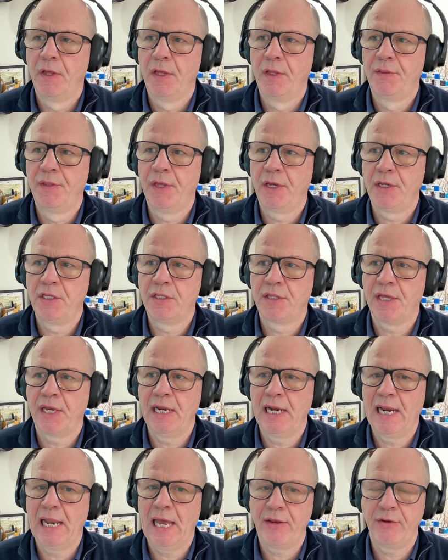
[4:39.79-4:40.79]
that
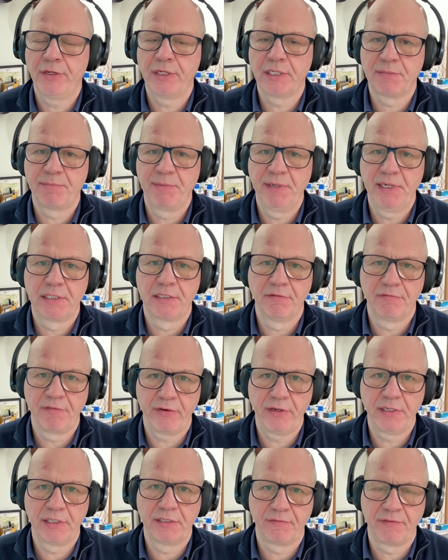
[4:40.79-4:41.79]
they allow you to speak to
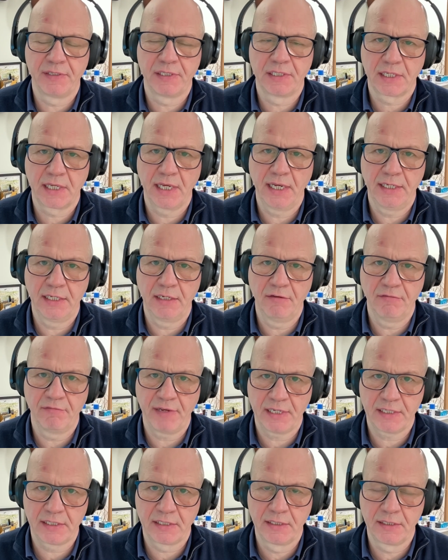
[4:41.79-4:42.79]
very sophisticated
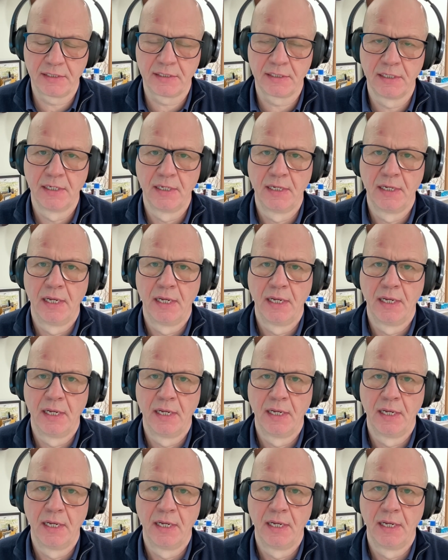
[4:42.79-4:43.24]
investors